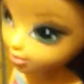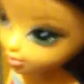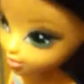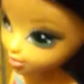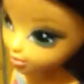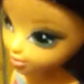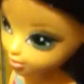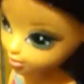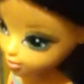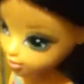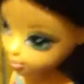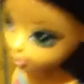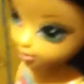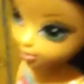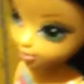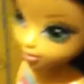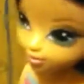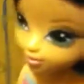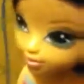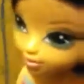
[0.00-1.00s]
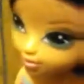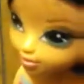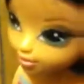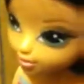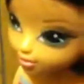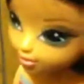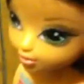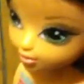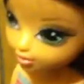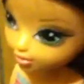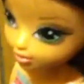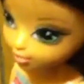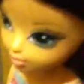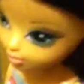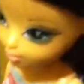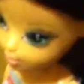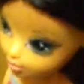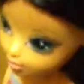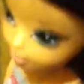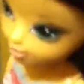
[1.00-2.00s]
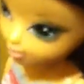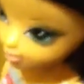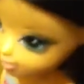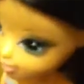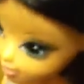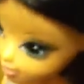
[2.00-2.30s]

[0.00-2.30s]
Even though no one